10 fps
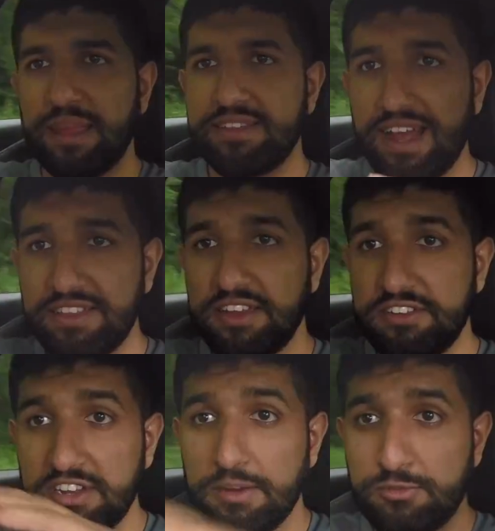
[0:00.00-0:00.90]
That thing
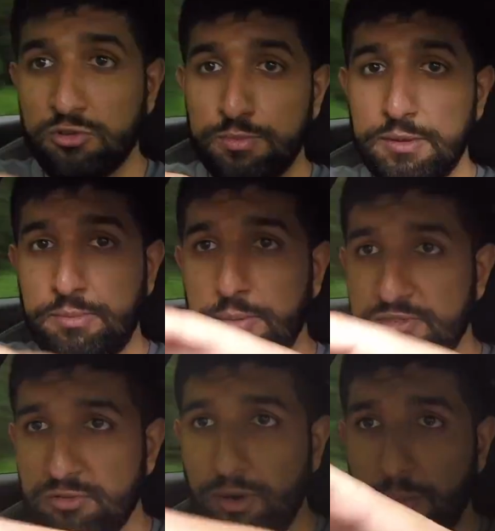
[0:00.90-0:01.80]
did absorb the
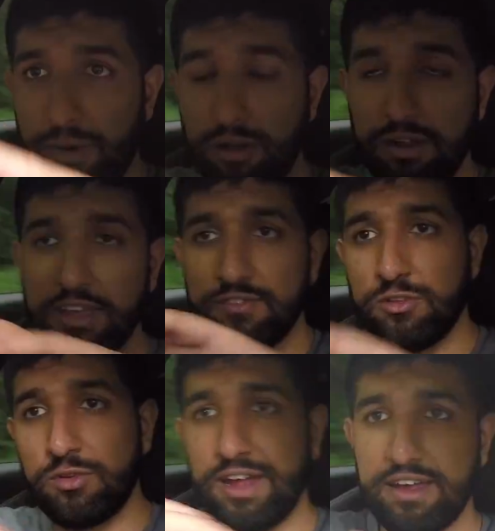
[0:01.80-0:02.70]
bumps quite well, even
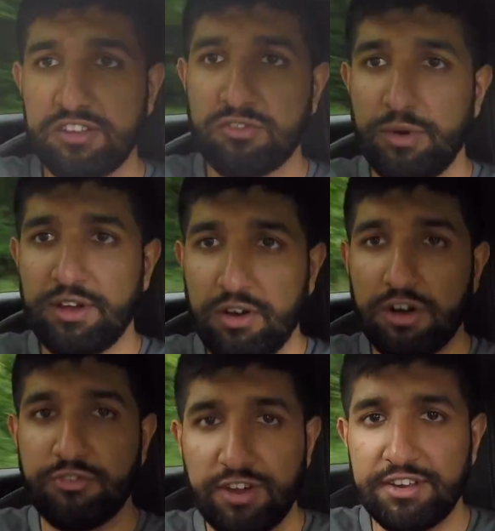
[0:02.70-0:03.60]
though that is quite a
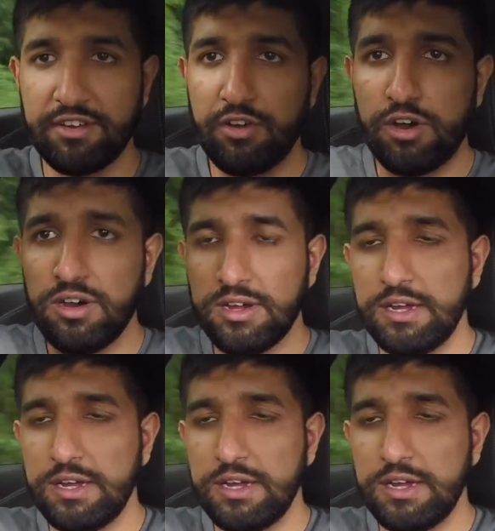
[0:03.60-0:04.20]
hard riding car.